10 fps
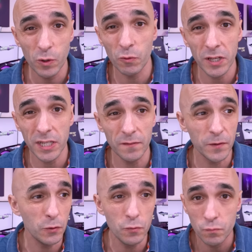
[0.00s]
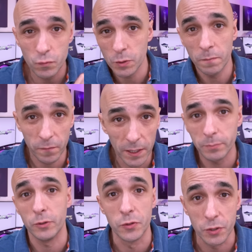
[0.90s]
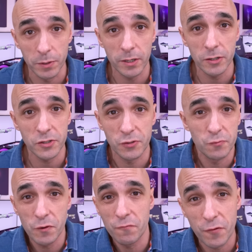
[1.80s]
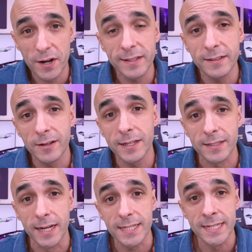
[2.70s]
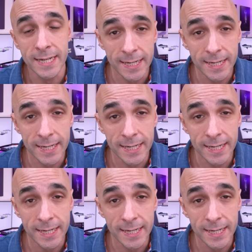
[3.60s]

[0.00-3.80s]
"We want to give you some Flic buttons because we really like that."